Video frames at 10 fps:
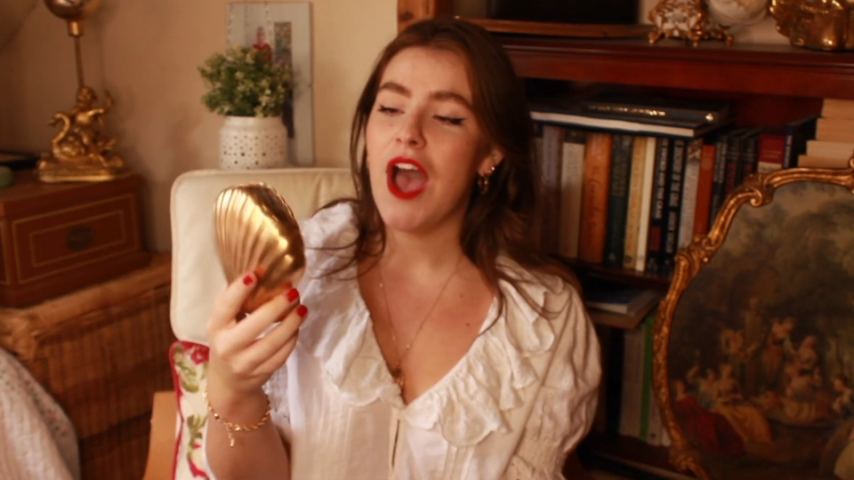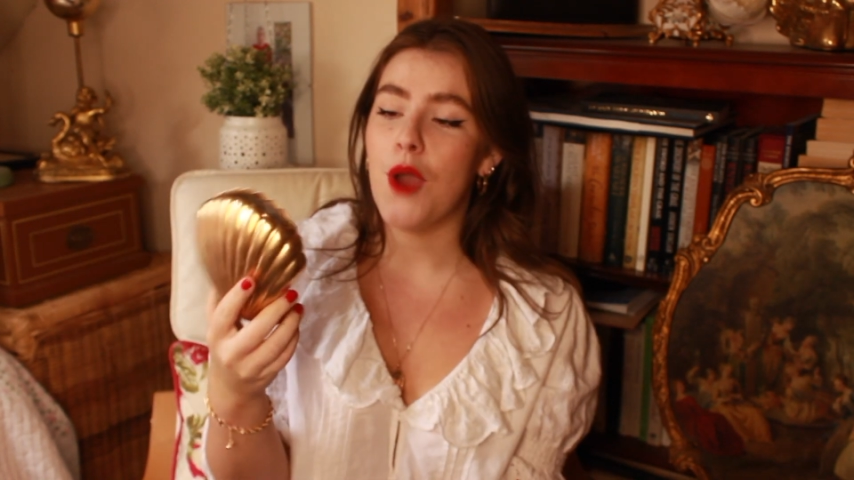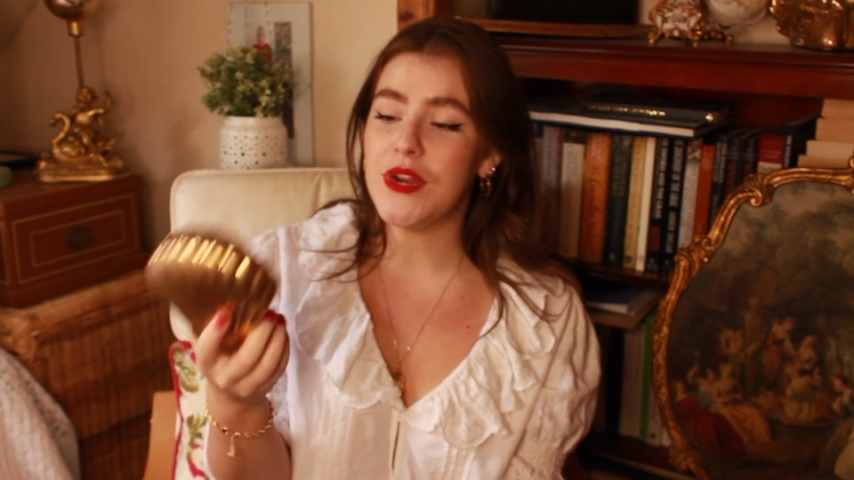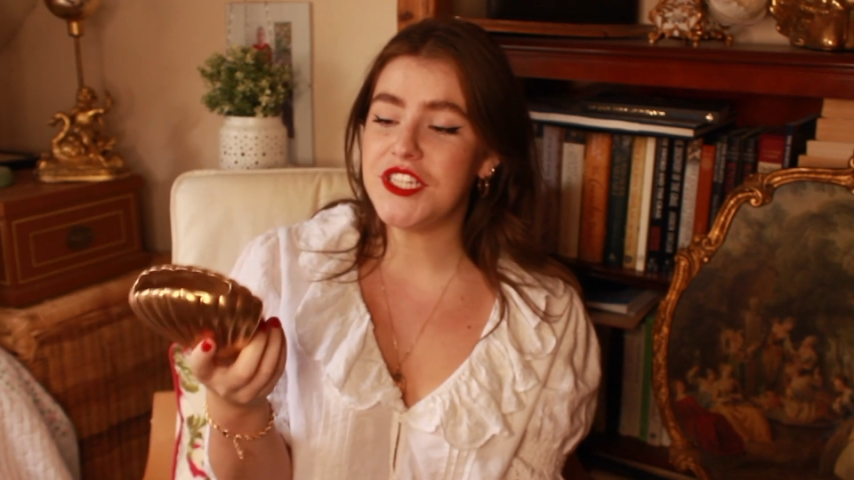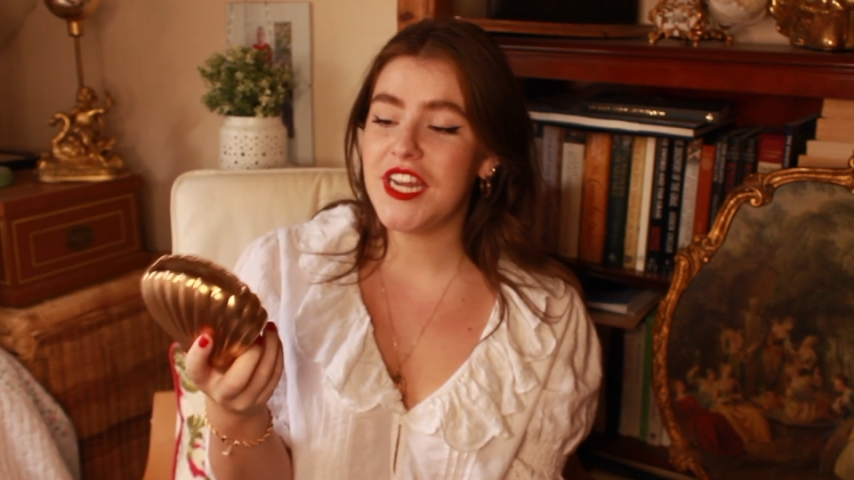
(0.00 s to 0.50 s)

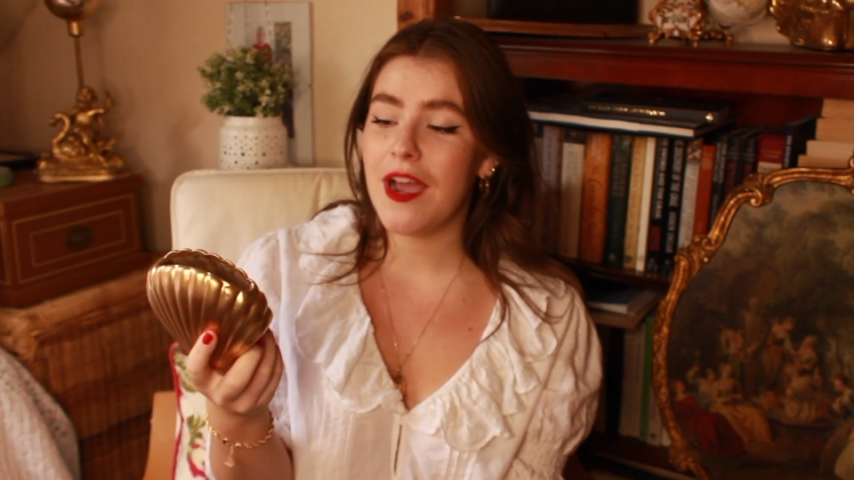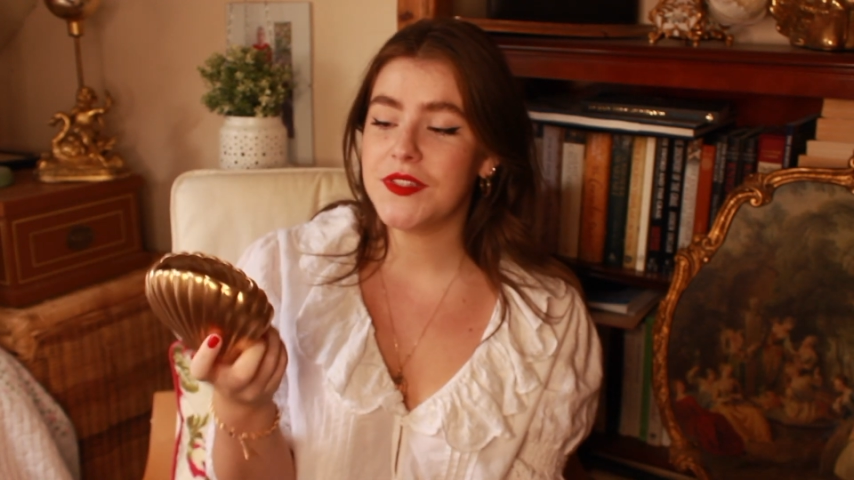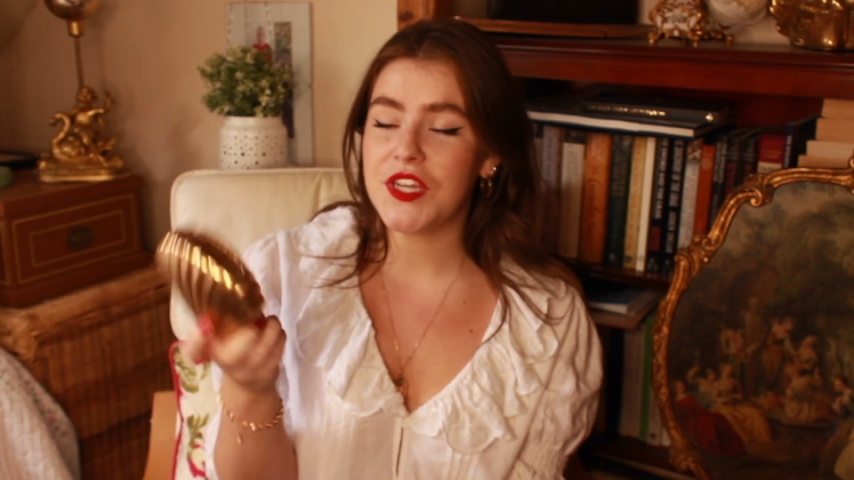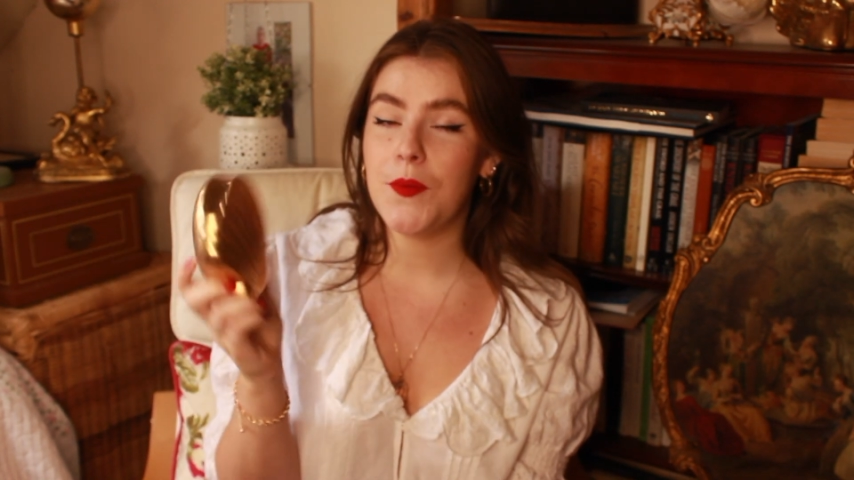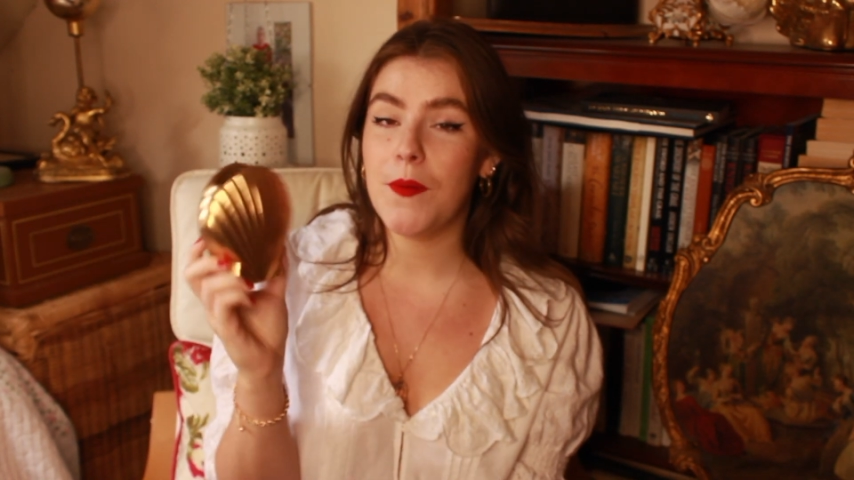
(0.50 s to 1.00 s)
Originally I
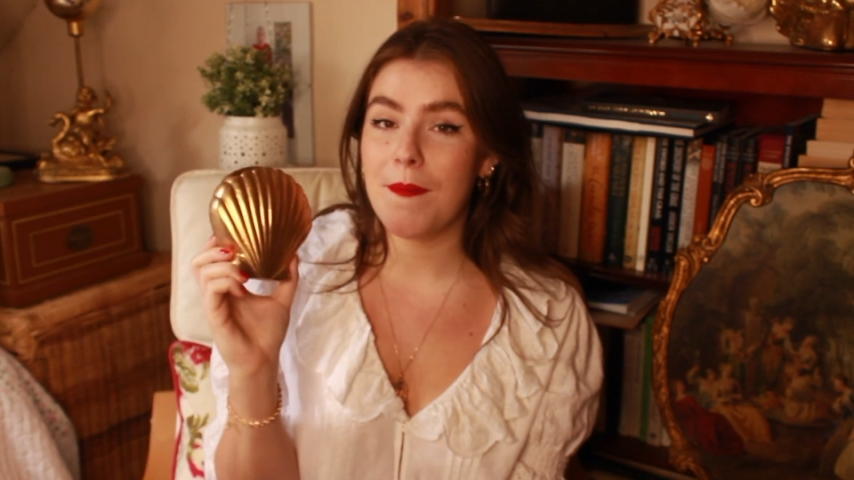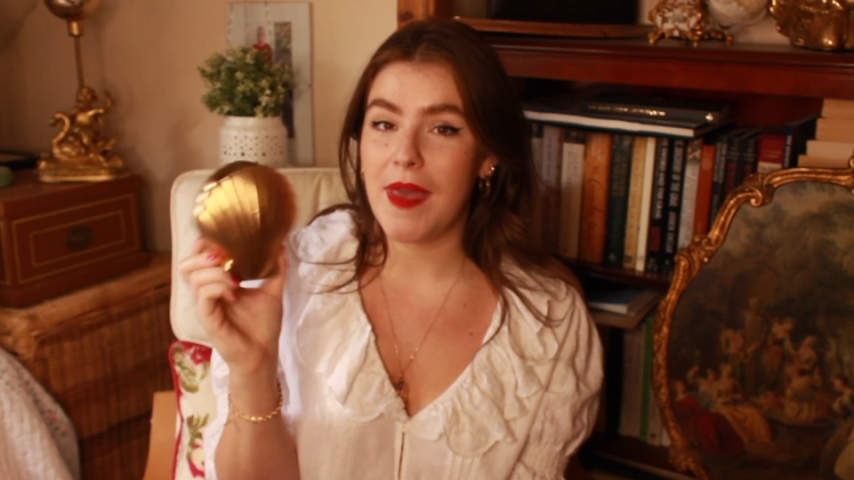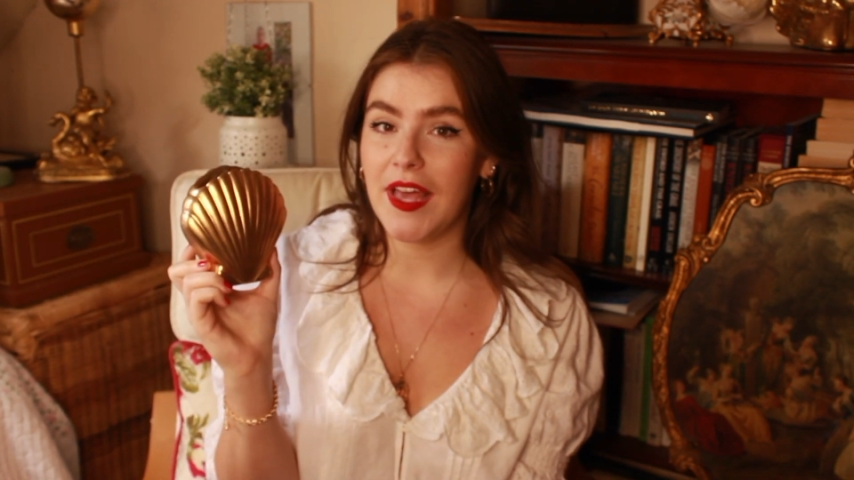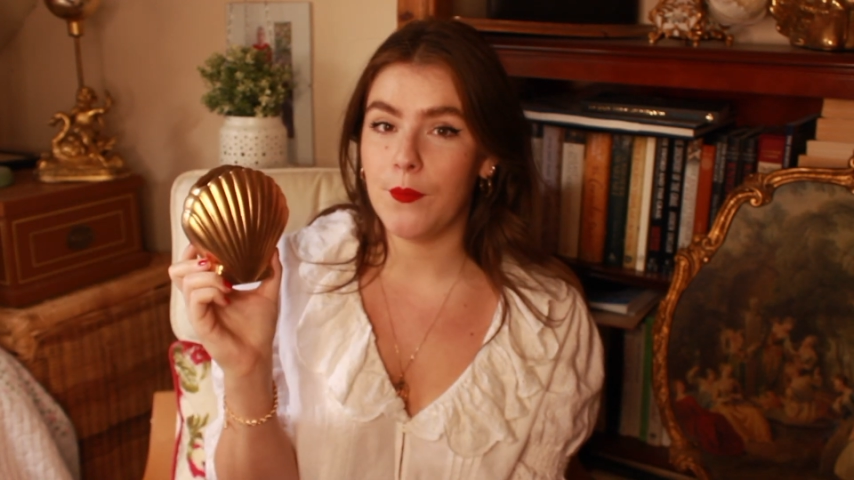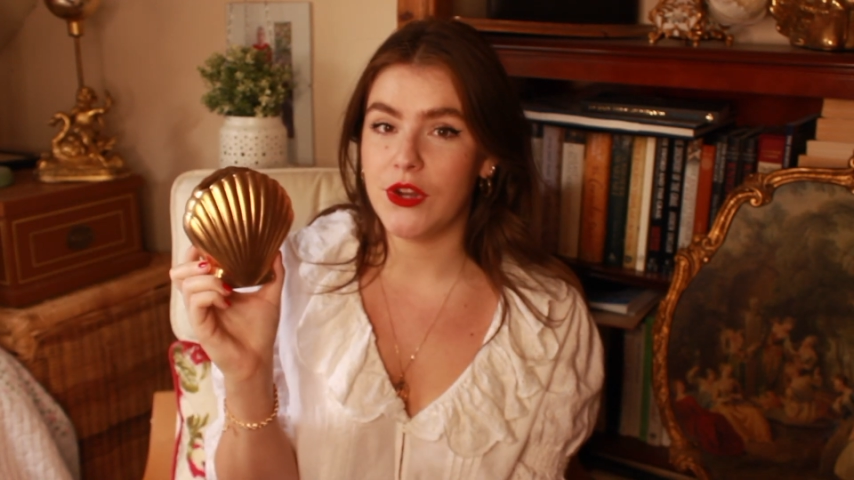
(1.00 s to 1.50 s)
was going to put my
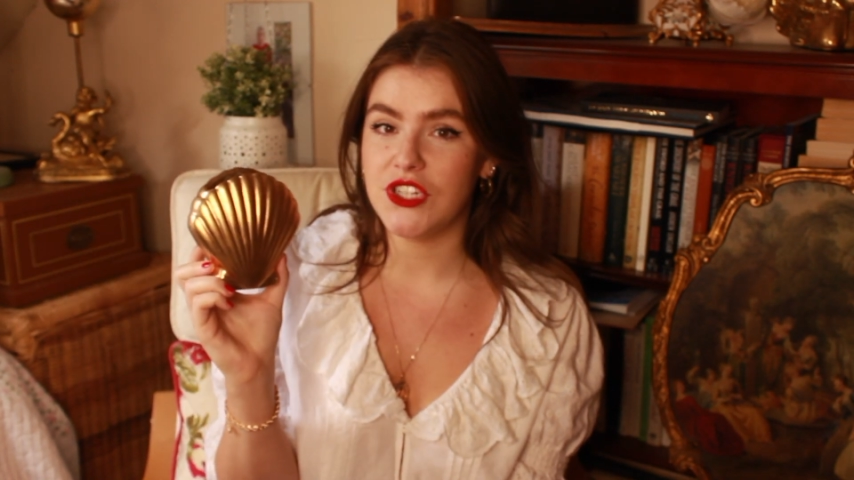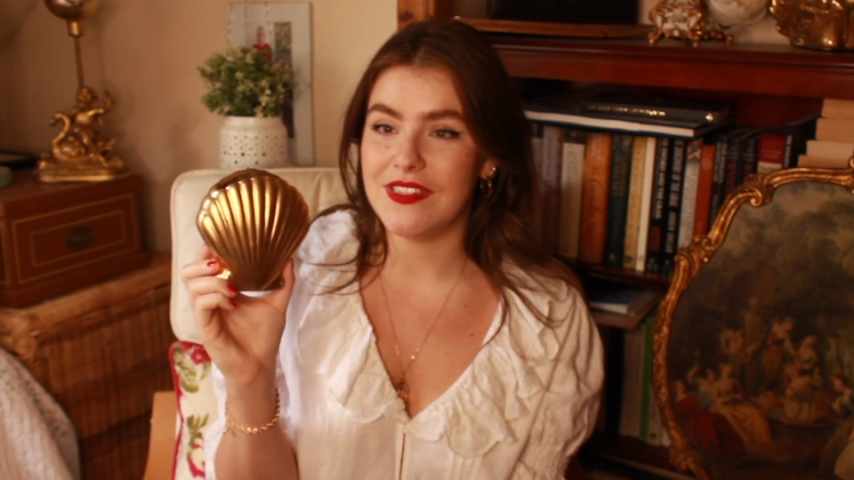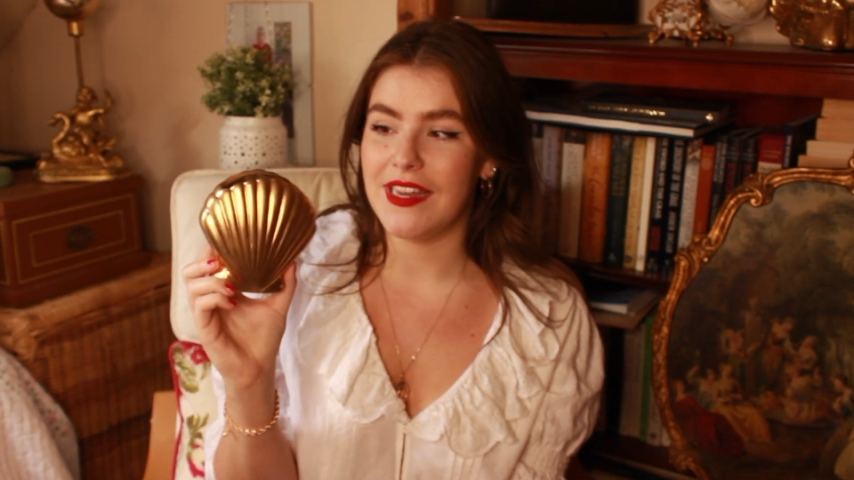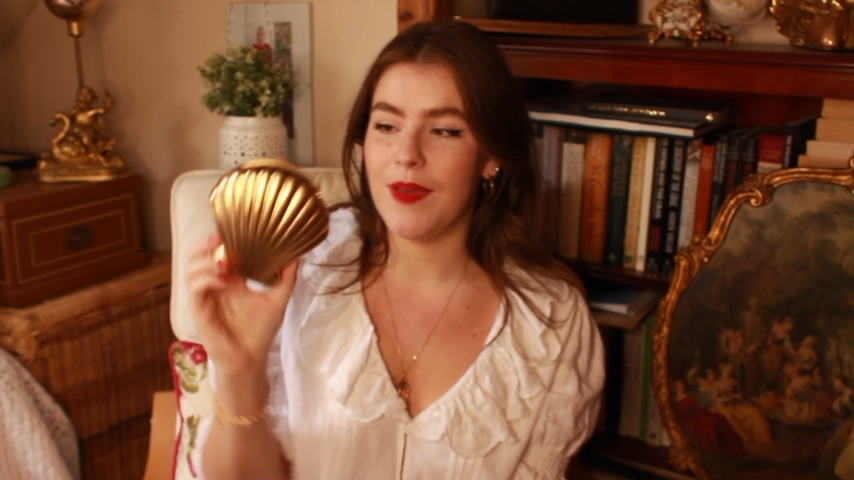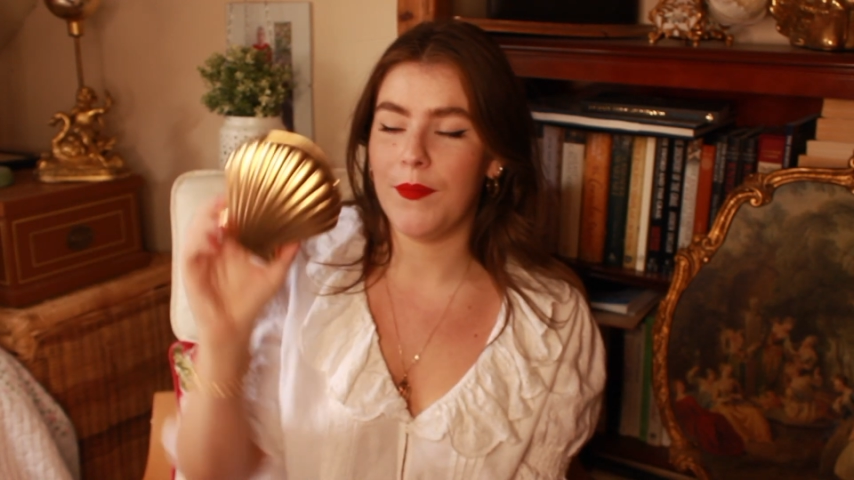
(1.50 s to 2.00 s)
makeup
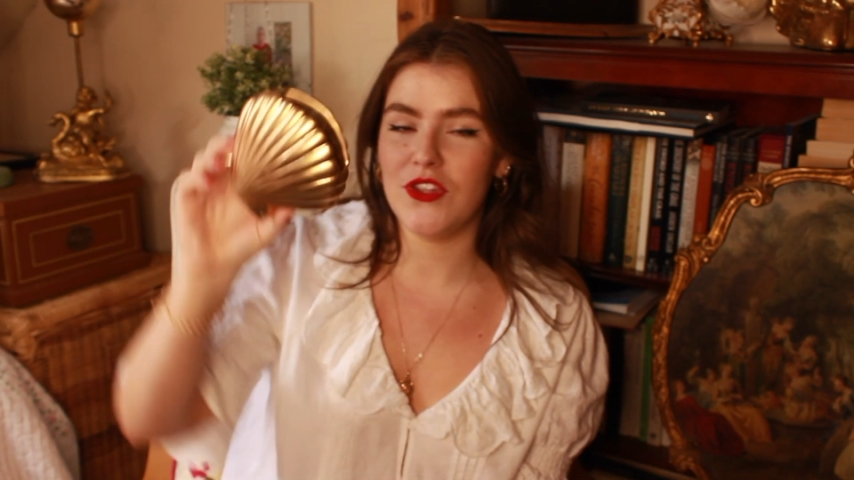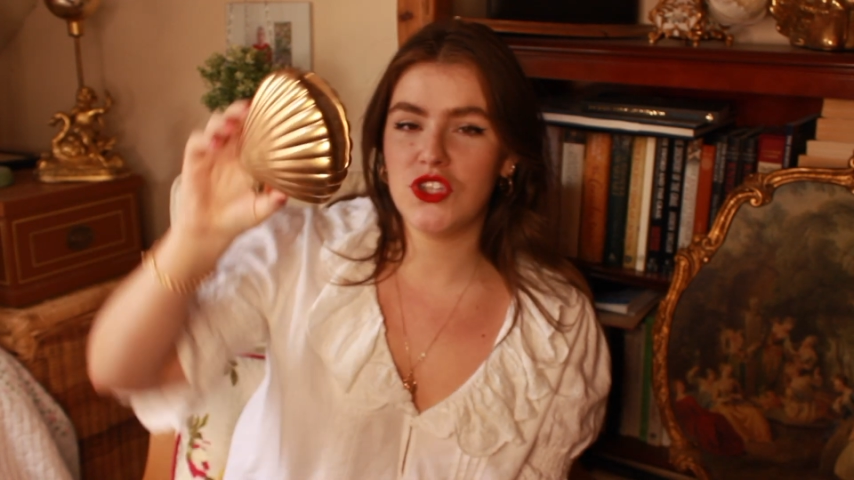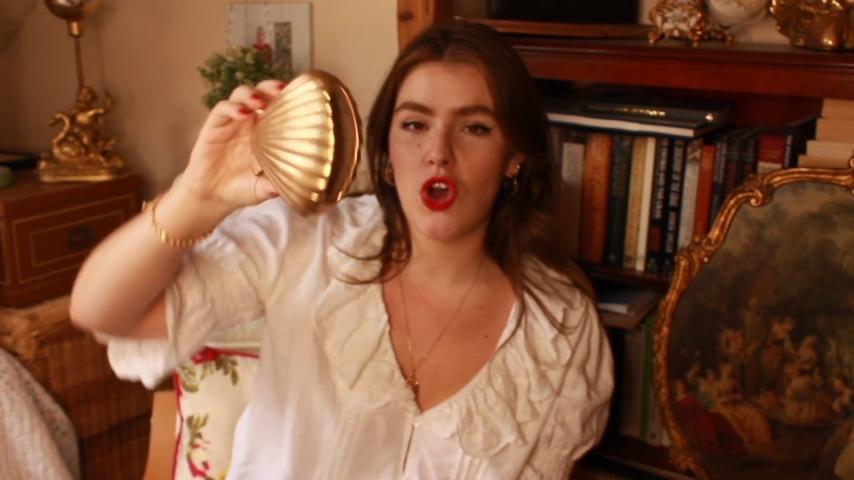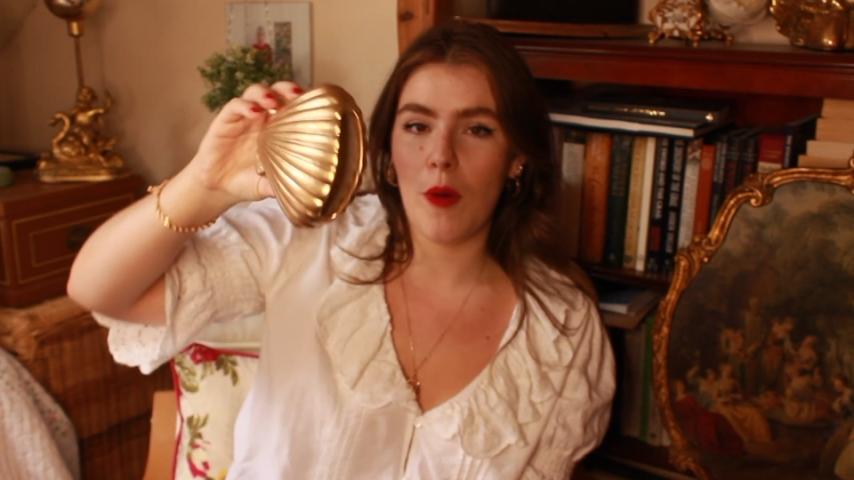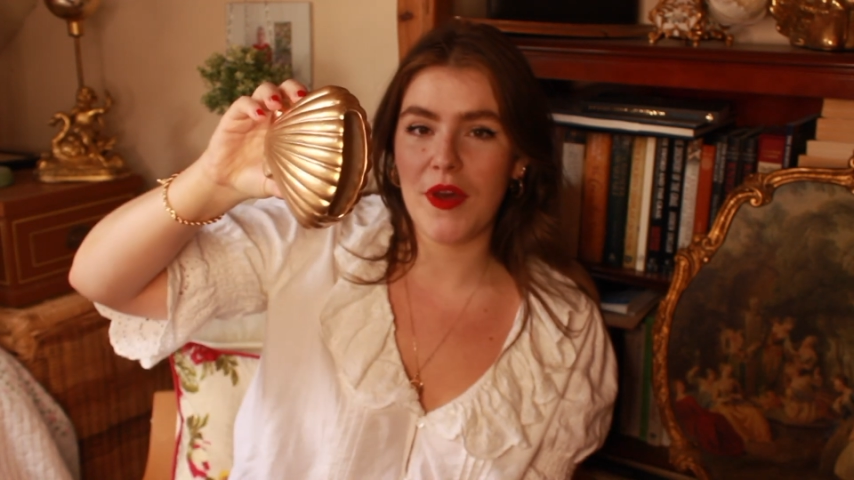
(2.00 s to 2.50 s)
brushes in it, but the top